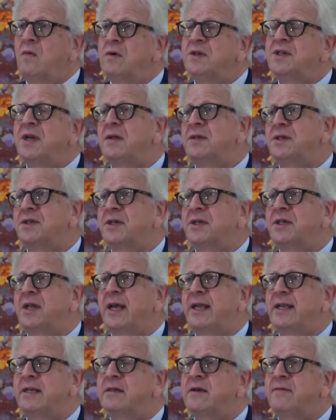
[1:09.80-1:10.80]
Results to
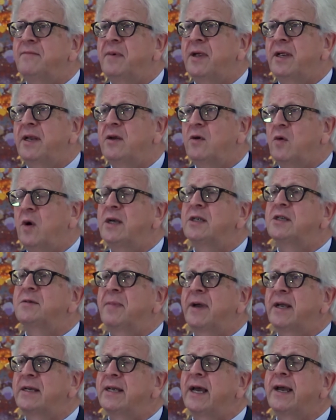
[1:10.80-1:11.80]
date have been quite
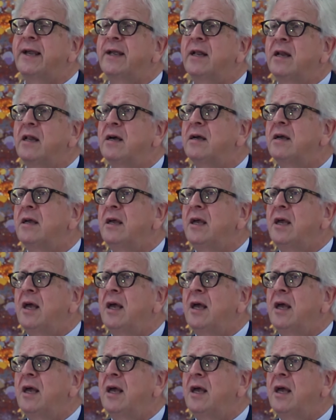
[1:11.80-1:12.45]
spectacular,